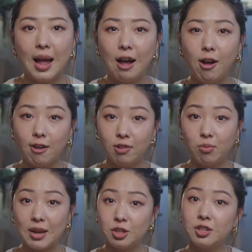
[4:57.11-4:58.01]
However,
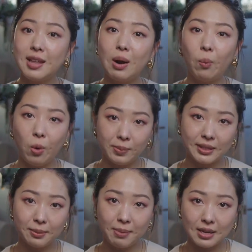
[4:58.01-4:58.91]
once you start
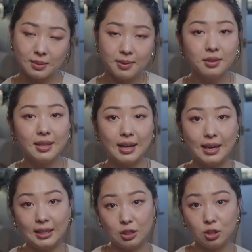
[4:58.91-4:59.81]
warming the breast milk, then
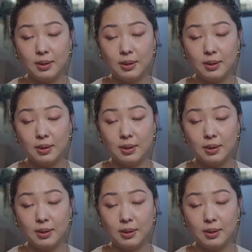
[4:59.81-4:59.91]
it needs